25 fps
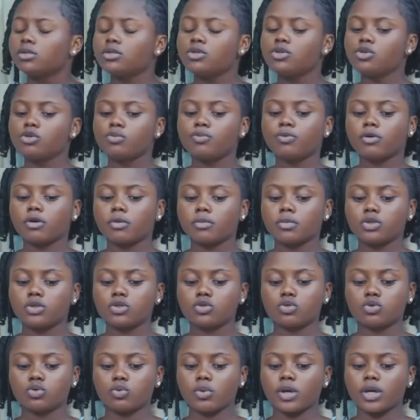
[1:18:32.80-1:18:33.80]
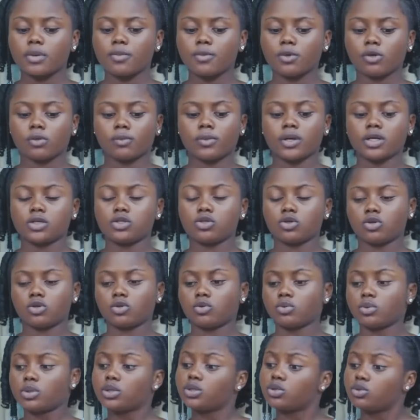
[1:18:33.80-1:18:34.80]
Do you promise to wake me up as you
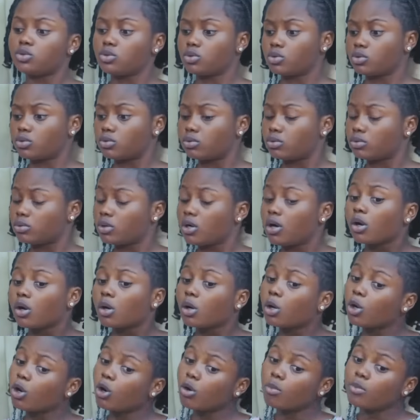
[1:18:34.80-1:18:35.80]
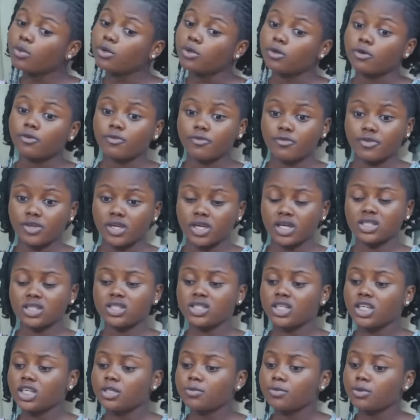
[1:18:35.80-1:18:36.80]
always do? Call me your V
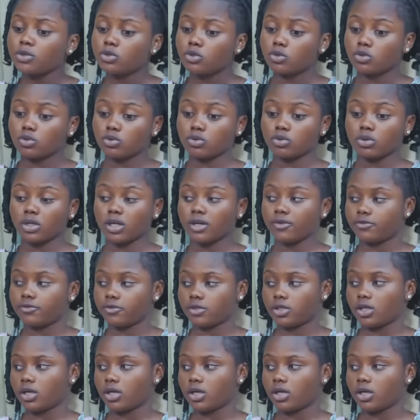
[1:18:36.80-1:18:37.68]
and take me to school every